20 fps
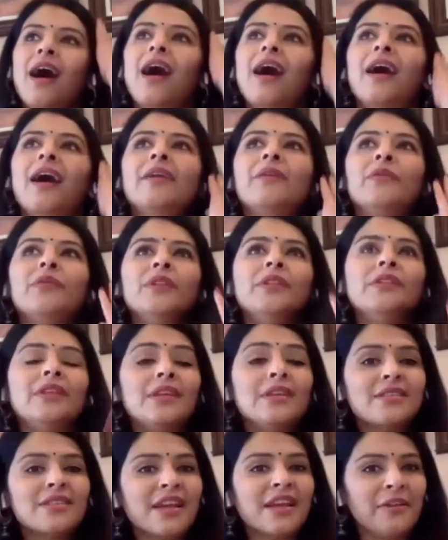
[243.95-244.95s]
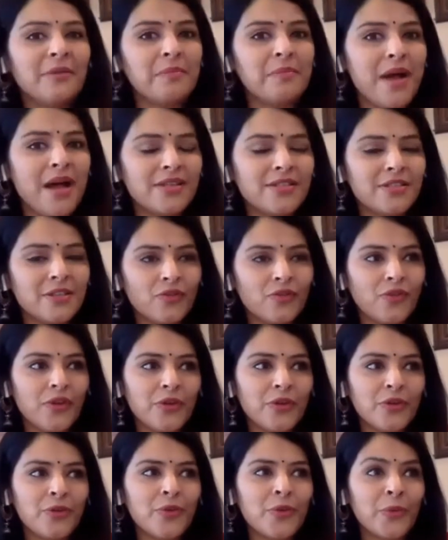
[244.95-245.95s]
and with these kind of patterns
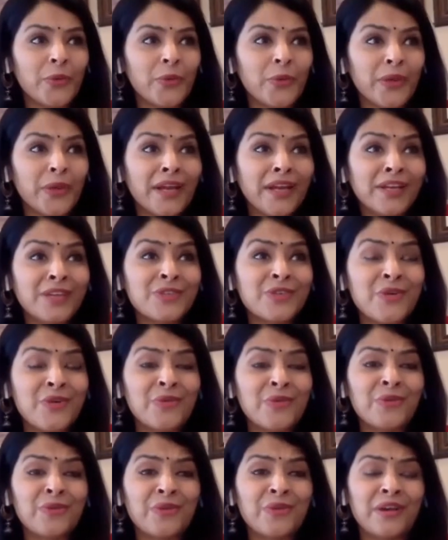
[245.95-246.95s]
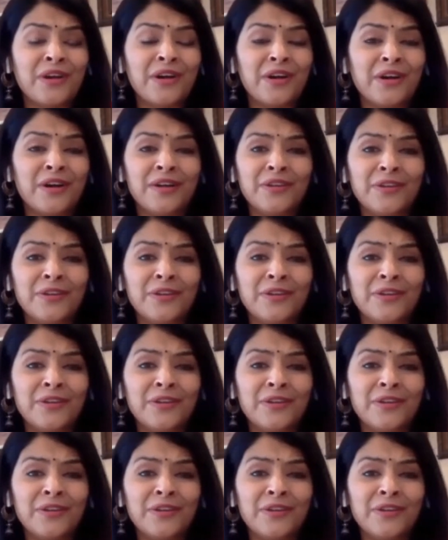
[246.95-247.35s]
where you really don't uh,